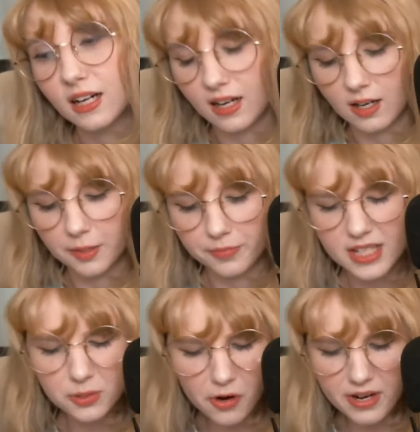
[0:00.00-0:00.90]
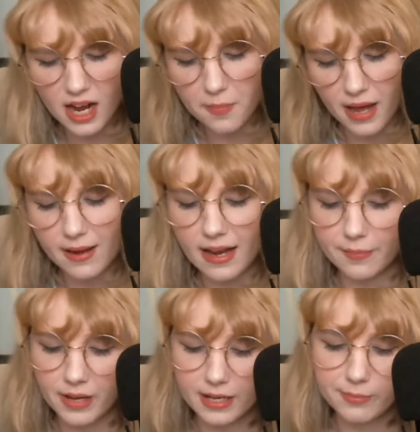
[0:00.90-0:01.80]
Because growing up,
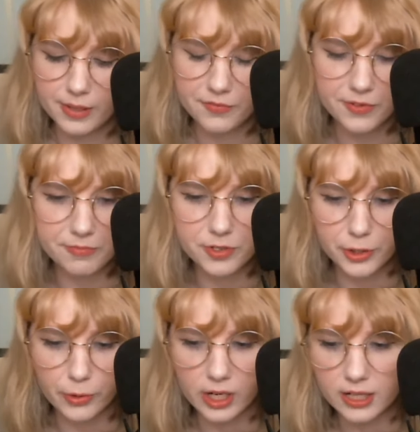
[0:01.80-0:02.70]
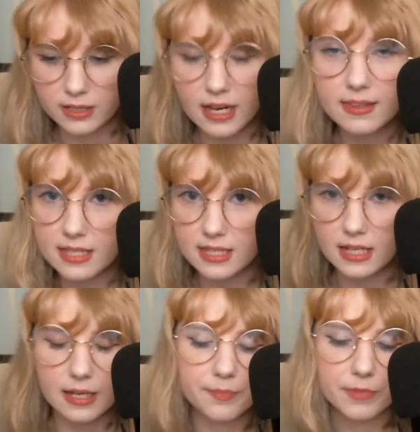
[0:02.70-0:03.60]
I'm from New York, not the
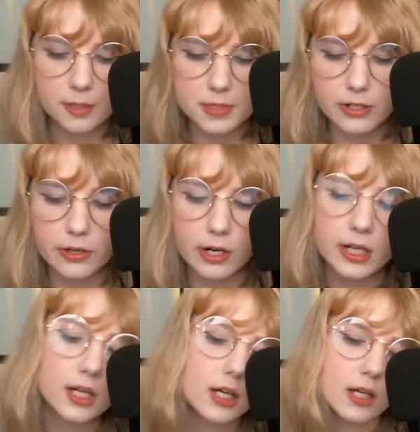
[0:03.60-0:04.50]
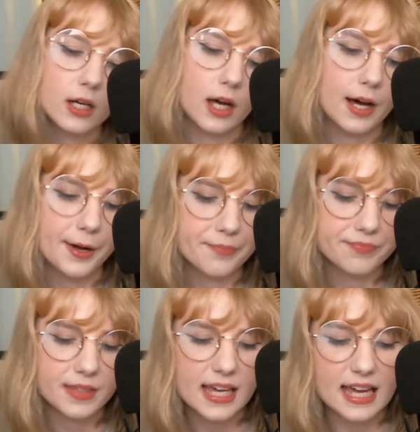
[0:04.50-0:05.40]
city, upstate New York.
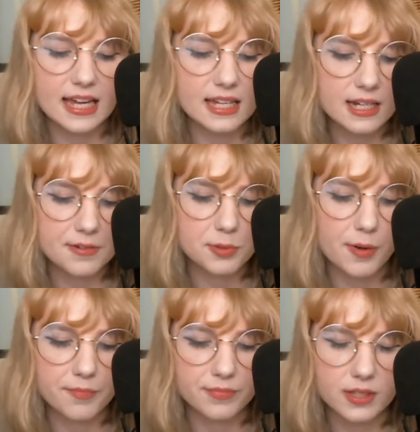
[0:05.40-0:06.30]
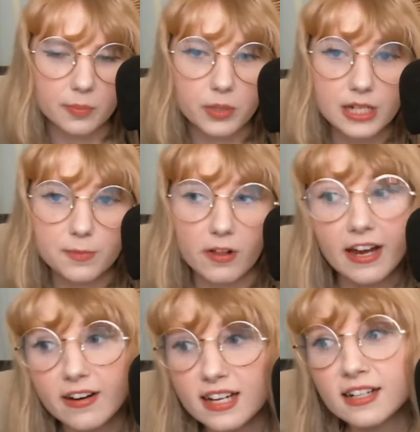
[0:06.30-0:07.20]
And I was from a pretty small
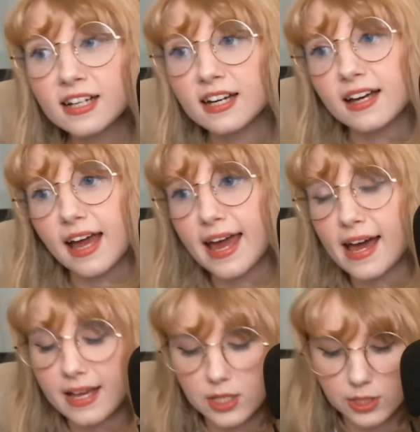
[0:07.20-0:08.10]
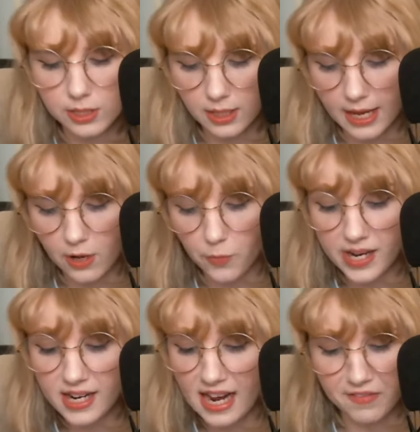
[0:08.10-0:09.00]
area. And like, we
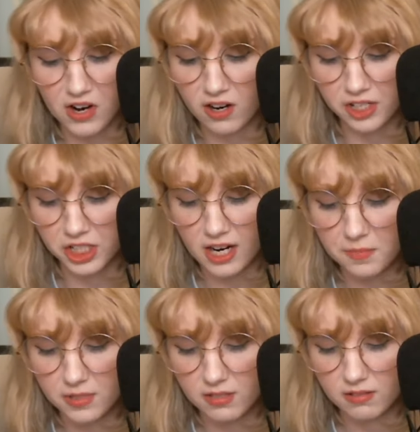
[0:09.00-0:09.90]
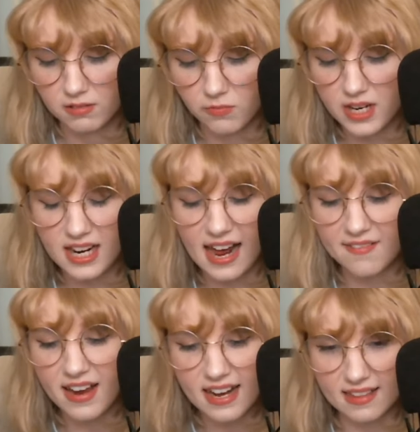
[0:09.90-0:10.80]
didn't have card shops. We didn't have
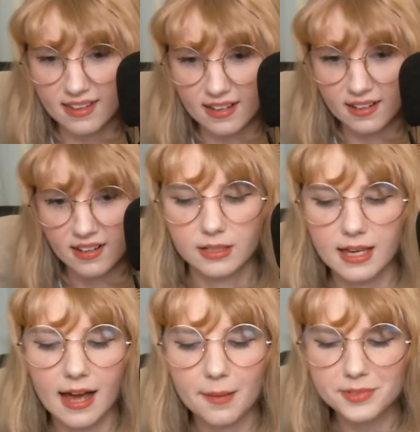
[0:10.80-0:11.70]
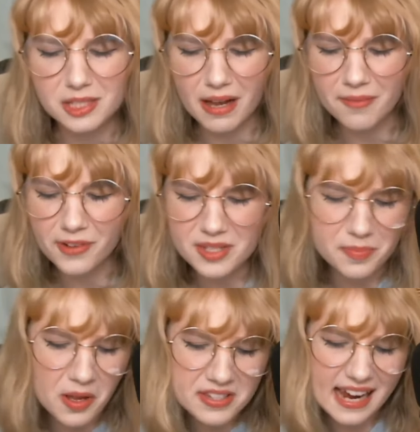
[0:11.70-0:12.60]
anything. Yeah, I'm from a
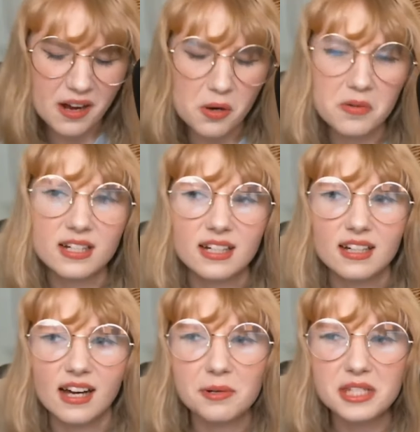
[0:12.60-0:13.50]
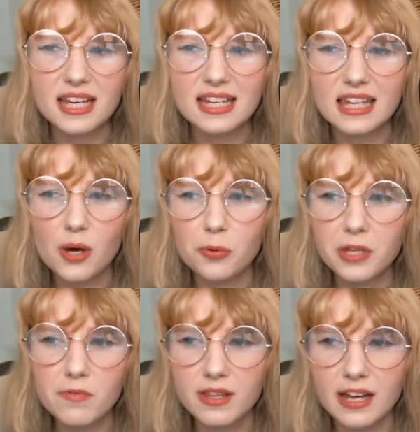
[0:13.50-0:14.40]
small town. I was like the
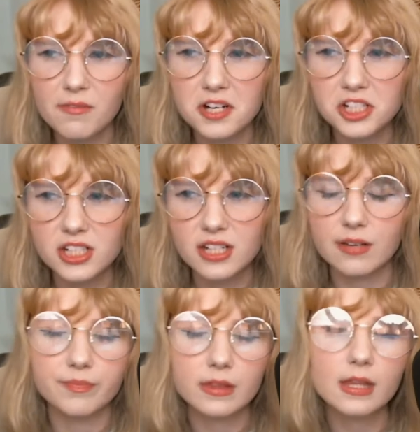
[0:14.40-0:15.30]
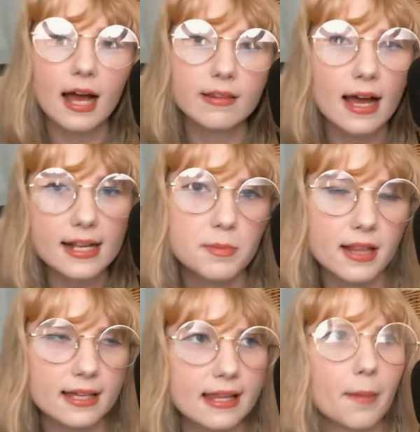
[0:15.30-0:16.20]
only one that watched, not to be
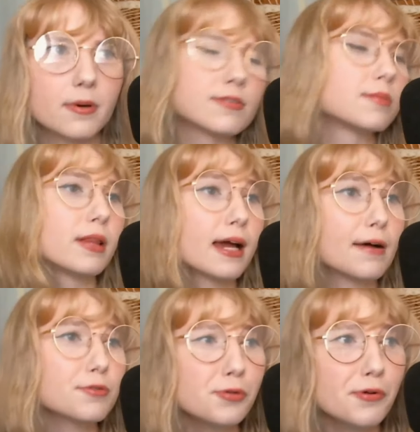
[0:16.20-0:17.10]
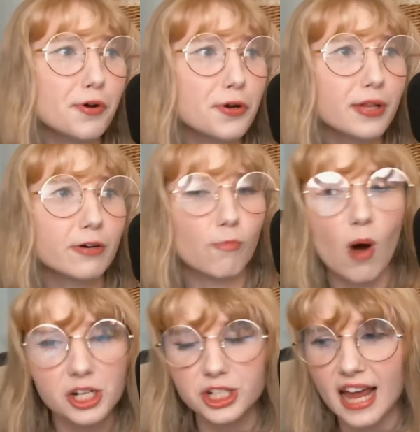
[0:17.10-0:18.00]
like that person, but like I was the only one who like
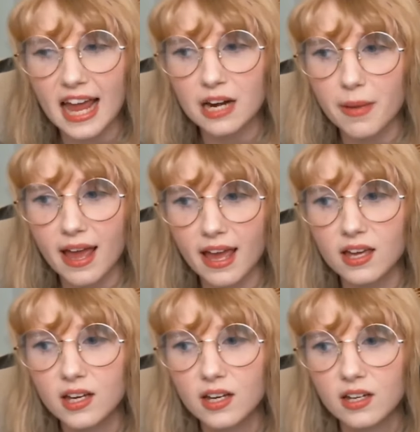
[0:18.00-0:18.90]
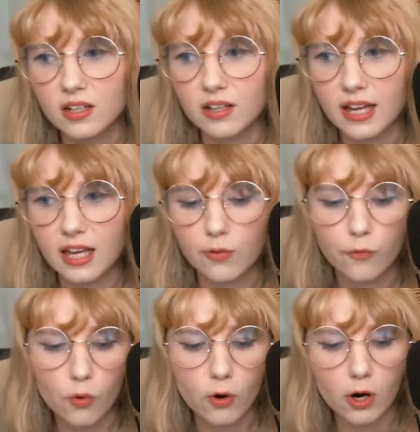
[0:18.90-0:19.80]
watched anime like
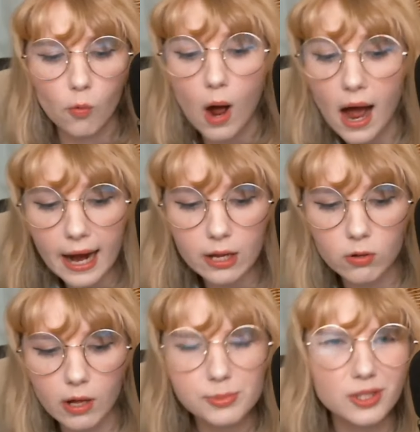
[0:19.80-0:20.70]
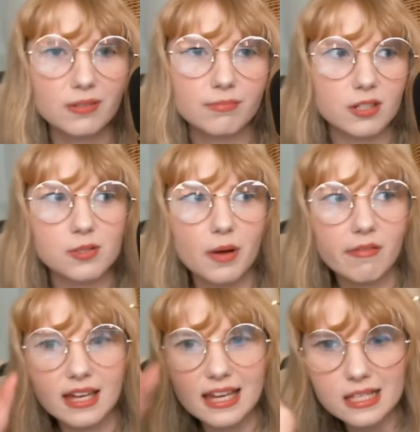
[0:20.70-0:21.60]
for a while. I'm sure there's
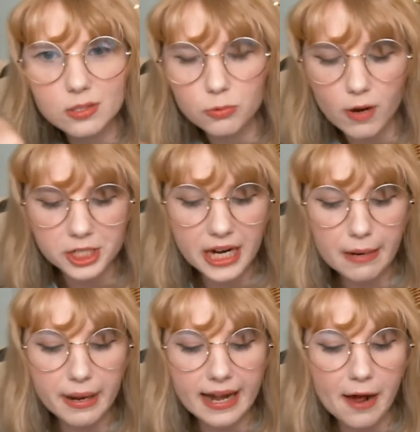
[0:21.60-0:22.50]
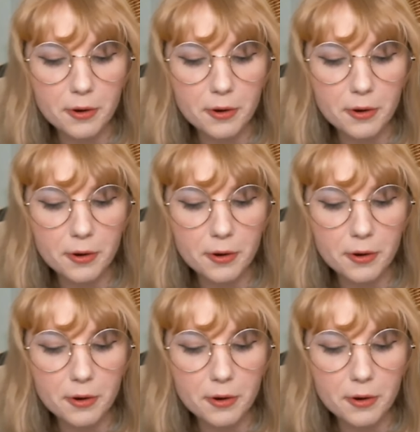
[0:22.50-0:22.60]
probably kids who watch anime now